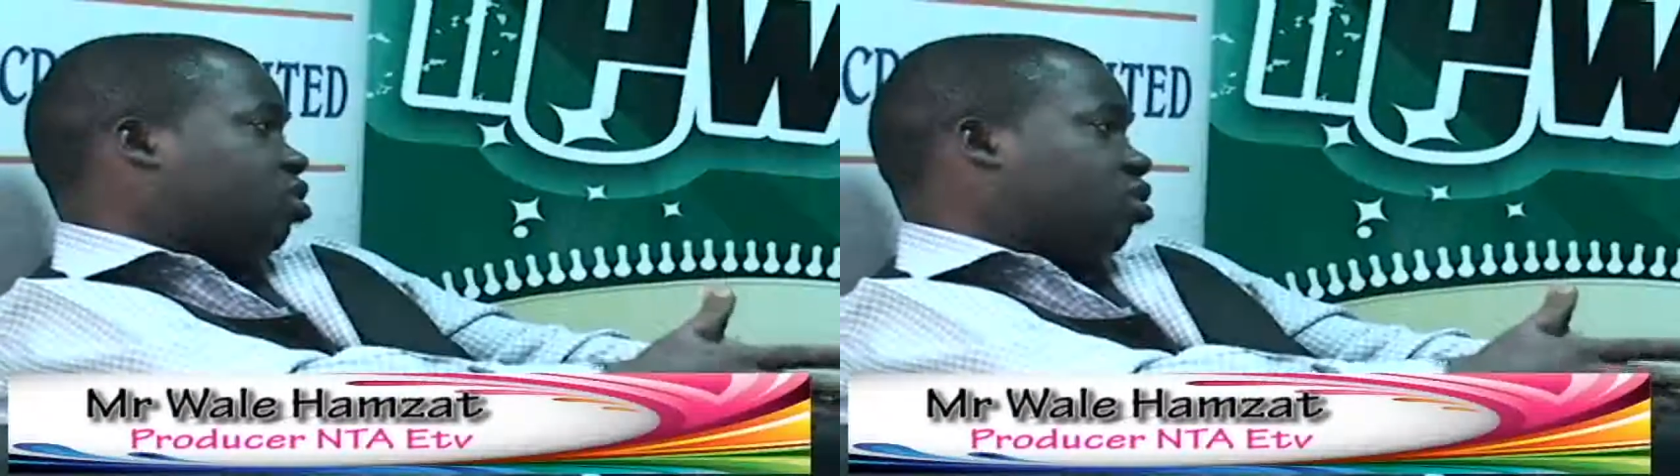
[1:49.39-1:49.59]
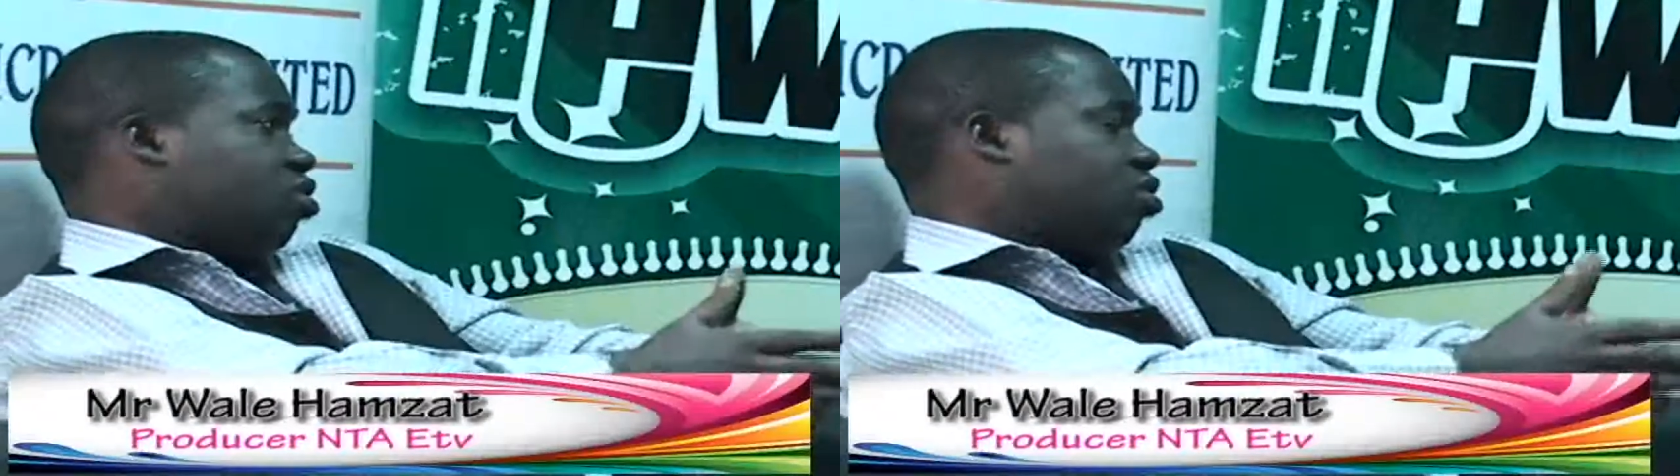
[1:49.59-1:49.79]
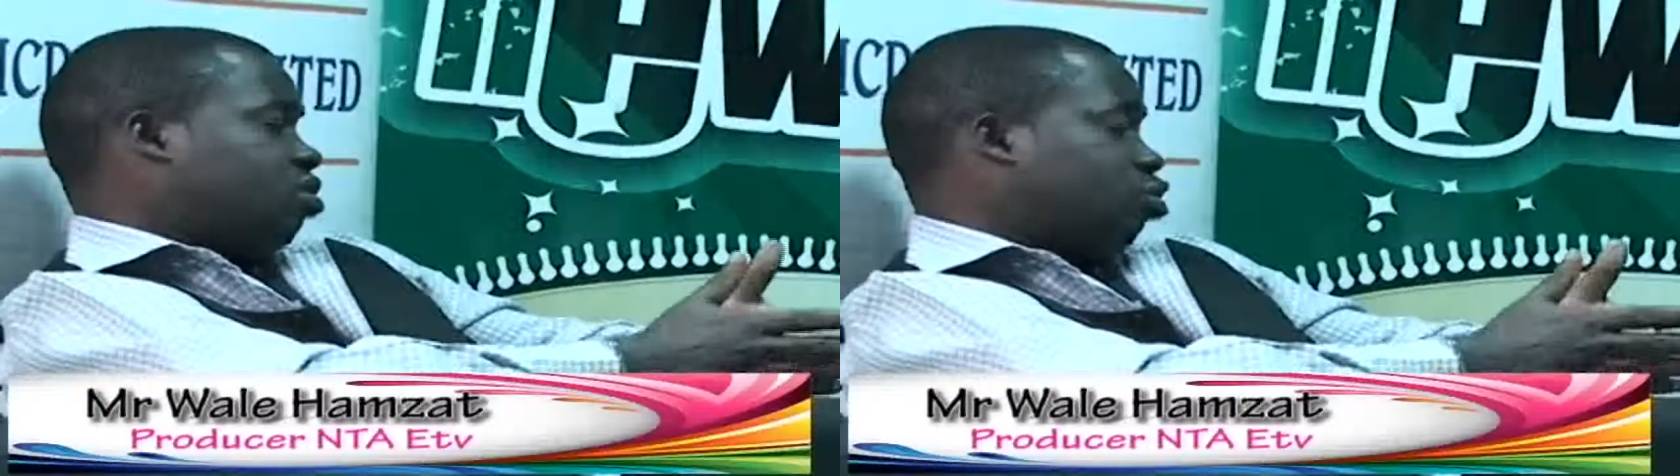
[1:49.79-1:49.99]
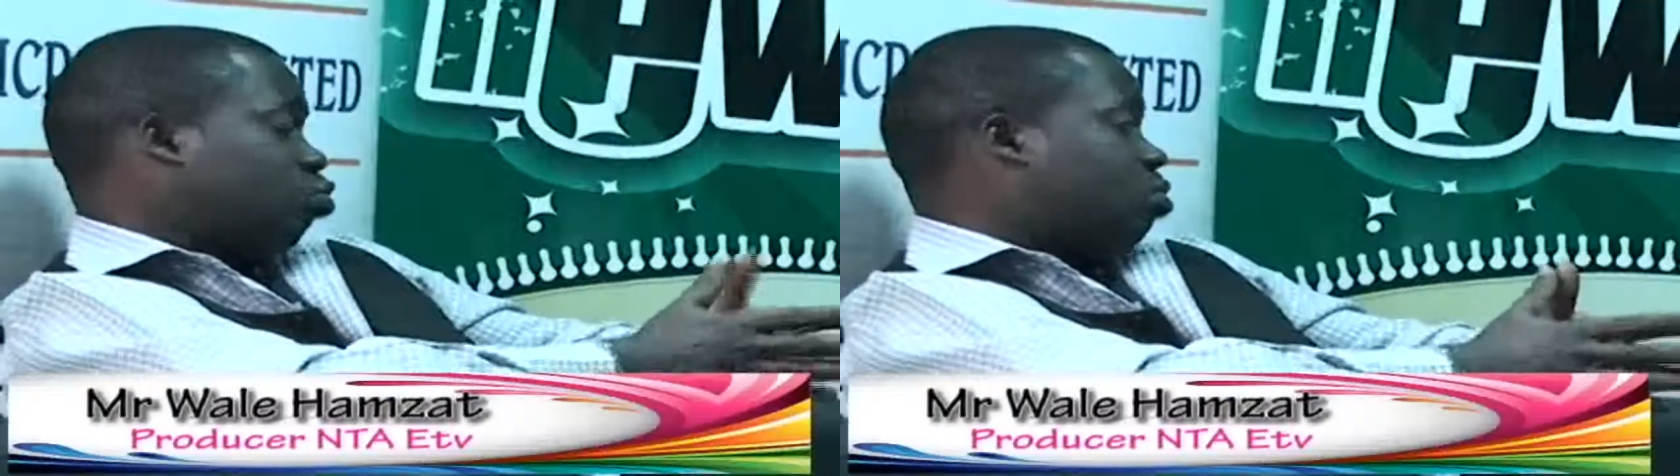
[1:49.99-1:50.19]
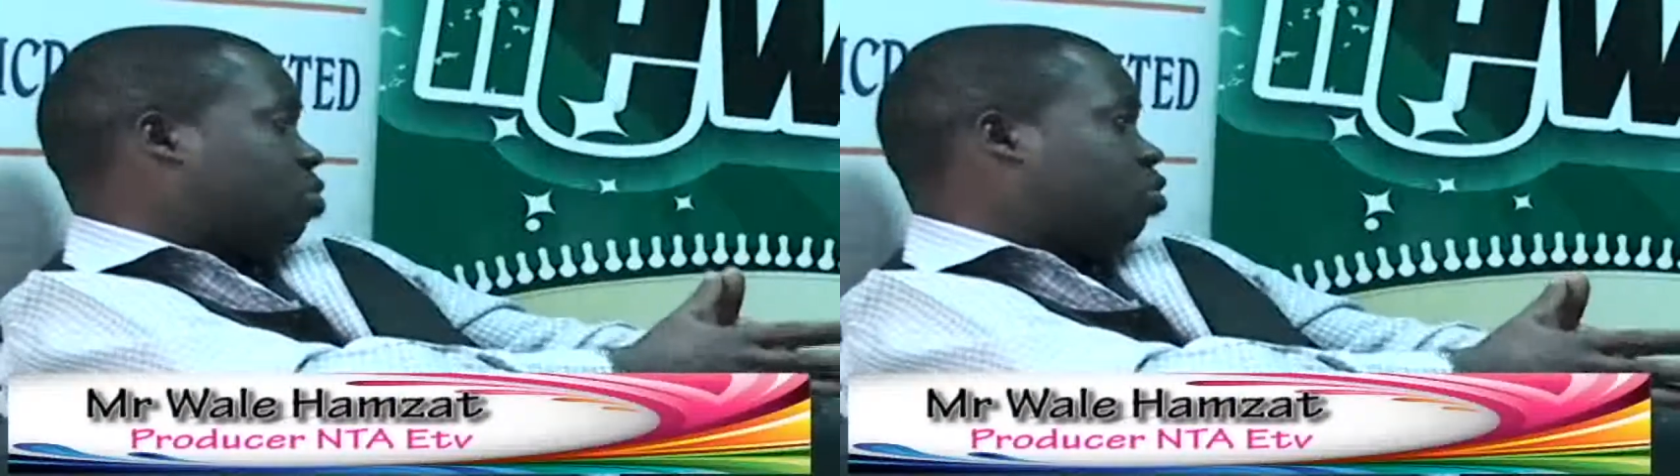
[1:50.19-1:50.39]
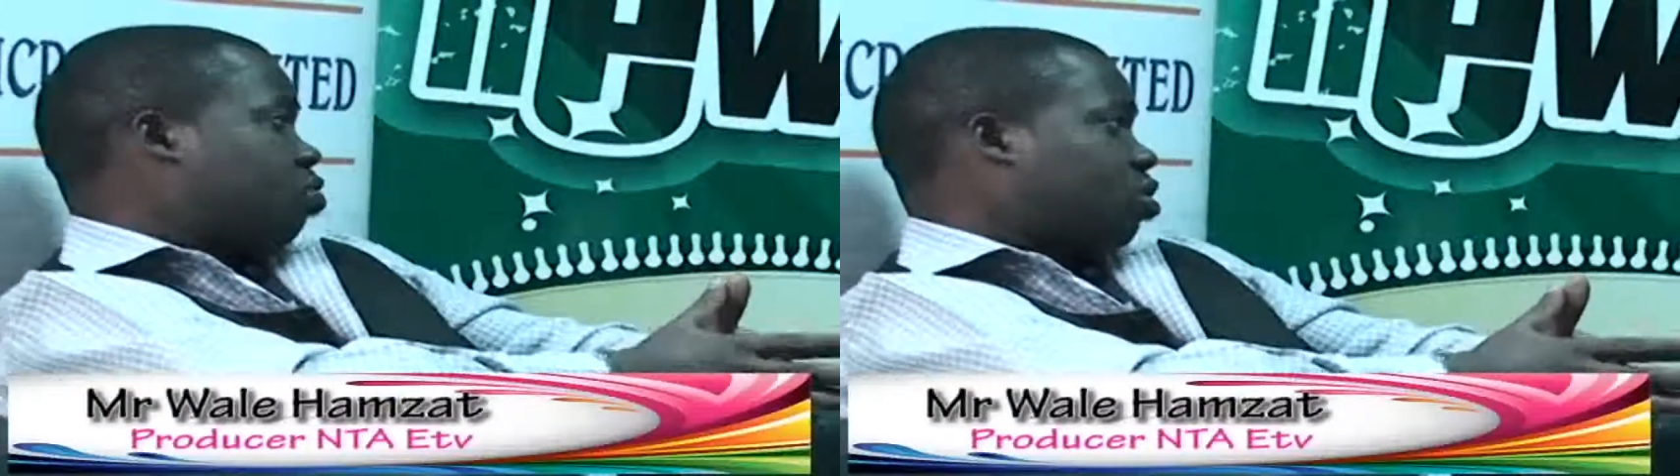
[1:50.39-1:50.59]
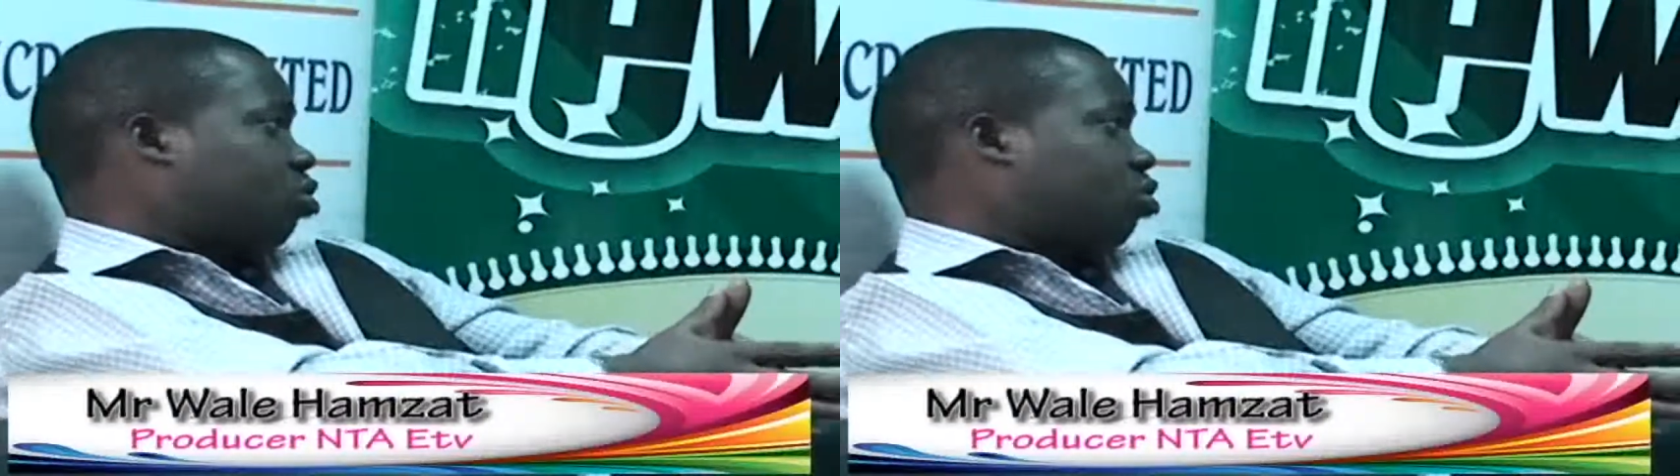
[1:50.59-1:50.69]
this, it should be Microres.